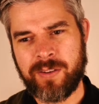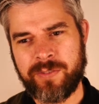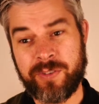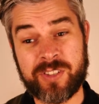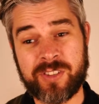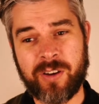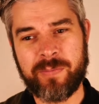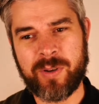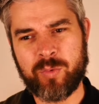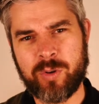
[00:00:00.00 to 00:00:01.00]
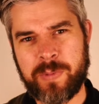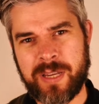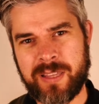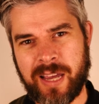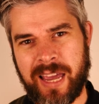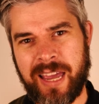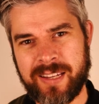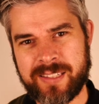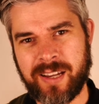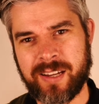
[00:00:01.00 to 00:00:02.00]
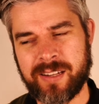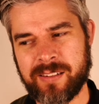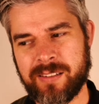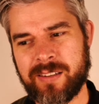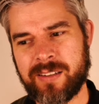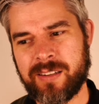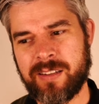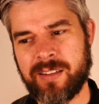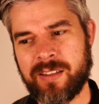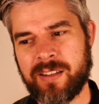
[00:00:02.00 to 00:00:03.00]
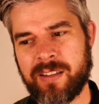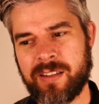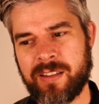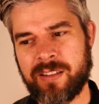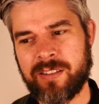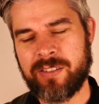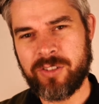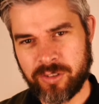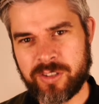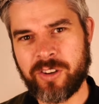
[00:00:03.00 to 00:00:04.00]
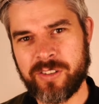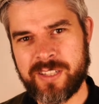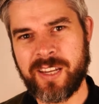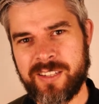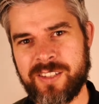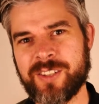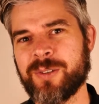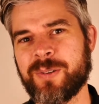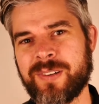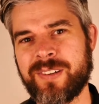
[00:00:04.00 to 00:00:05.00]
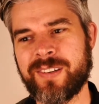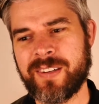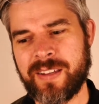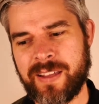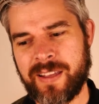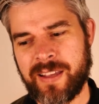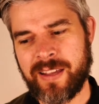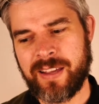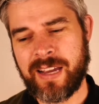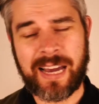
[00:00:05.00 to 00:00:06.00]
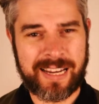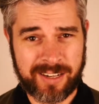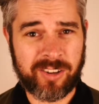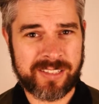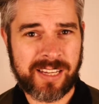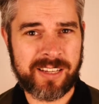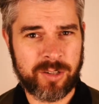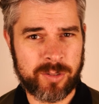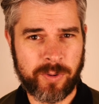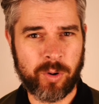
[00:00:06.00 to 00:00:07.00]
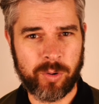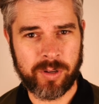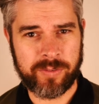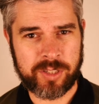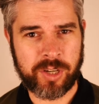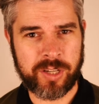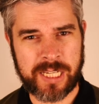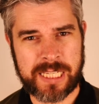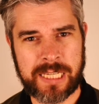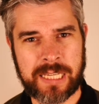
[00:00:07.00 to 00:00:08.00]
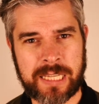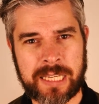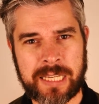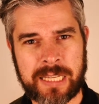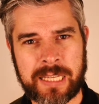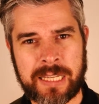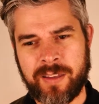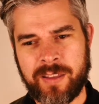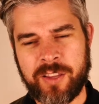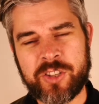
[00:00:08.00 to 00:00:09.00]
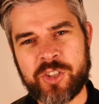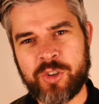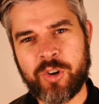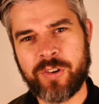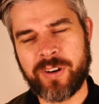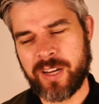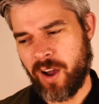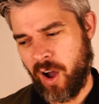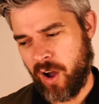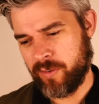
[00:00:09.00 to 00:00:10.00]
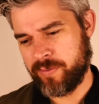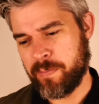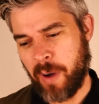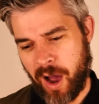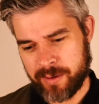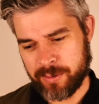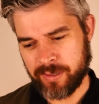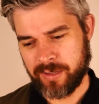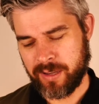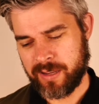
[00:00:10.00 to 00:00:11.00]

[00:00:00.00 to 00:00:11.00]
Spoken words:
For some, it will be that exile does continue, and it continues for all of eternity. The story of the Bible